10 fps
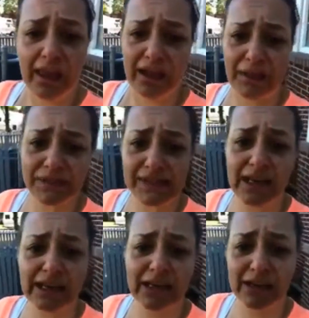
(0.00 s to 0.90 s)
And he was
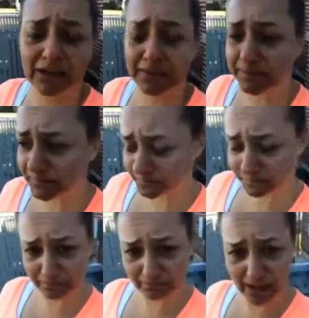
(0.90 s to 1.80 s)
naked
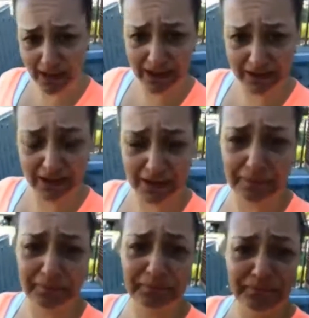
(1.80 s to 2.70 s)
and
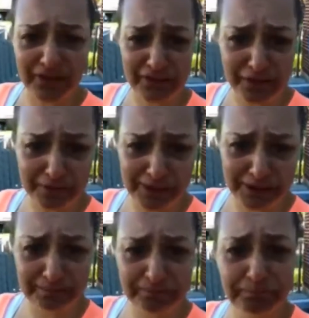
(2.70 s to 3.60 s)
um, they're filming
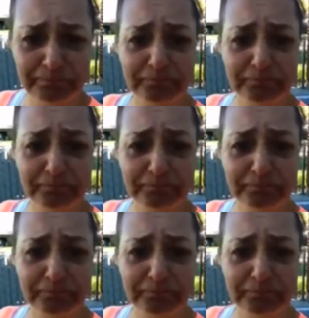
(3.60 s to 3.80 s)
him